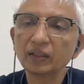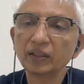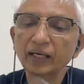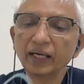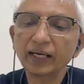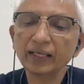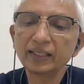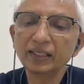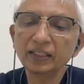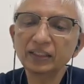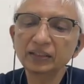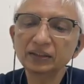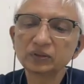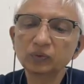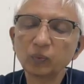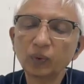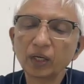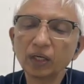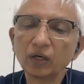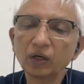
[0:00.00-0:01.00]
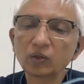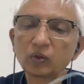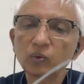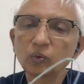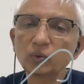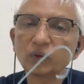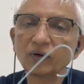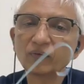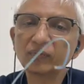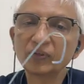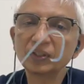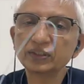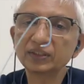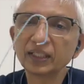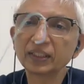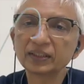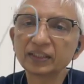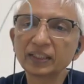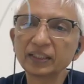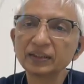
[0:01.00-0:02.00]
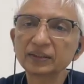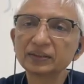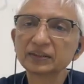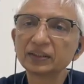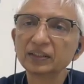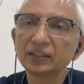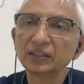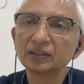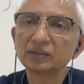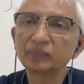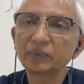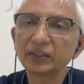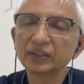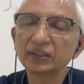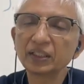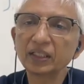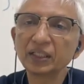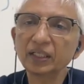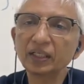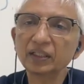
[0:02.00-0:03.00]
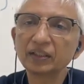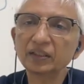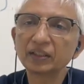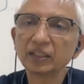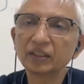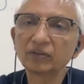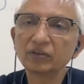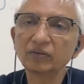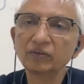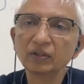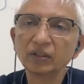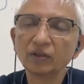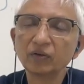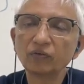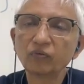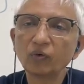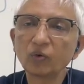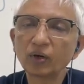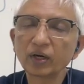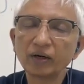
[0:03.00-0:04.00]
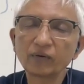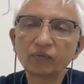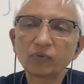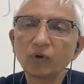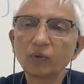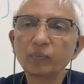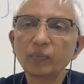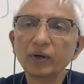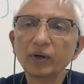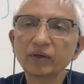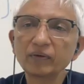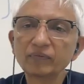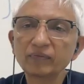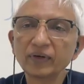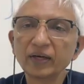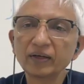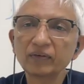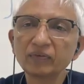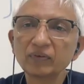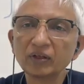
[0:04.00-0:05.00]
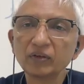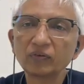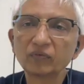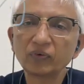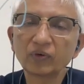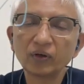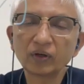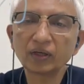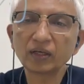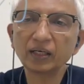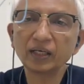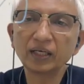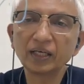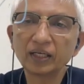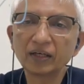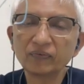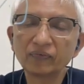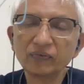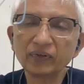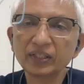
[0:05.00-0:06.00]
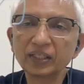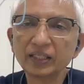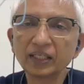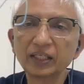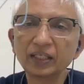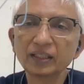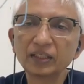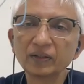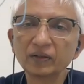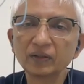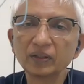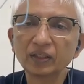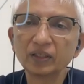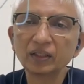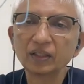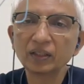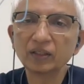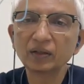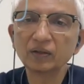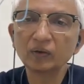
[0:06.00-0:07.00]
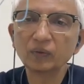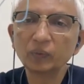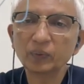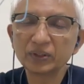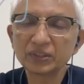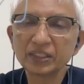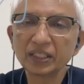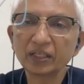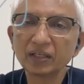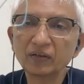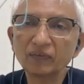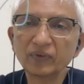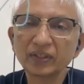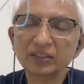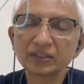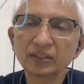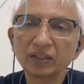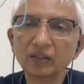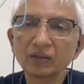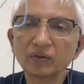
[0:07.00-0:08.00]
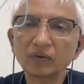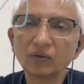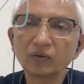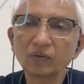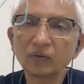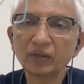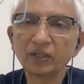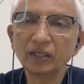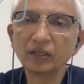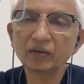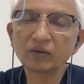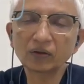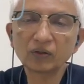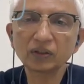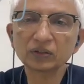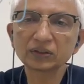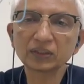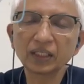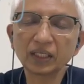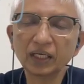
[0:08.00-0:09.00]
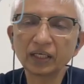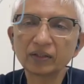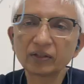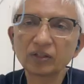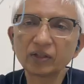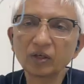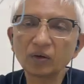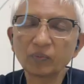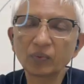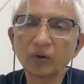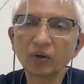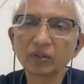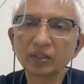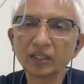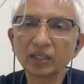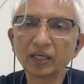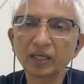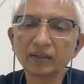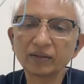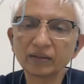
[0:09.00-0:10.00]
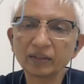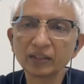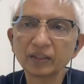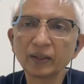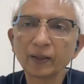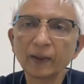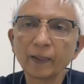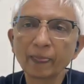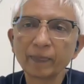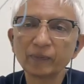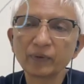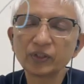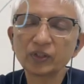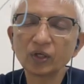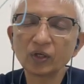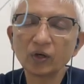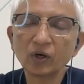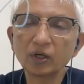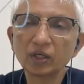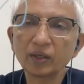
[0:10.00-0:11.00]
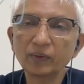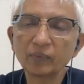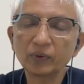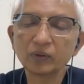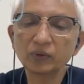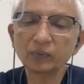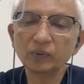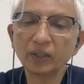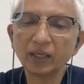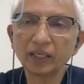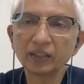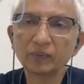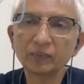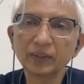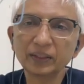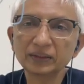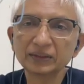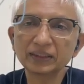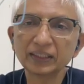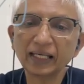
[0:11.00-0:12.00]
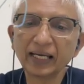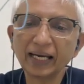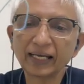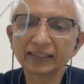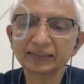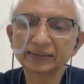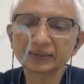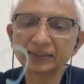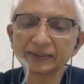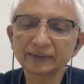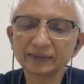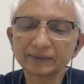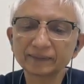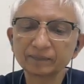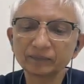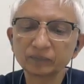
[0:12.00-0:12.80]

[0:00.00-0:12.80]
at least one or two of the Judkins, especially in the 4 and 4.5 for a difficult visceral vessel, intercostal artery or bronchial artery which you're not able to otherwise access.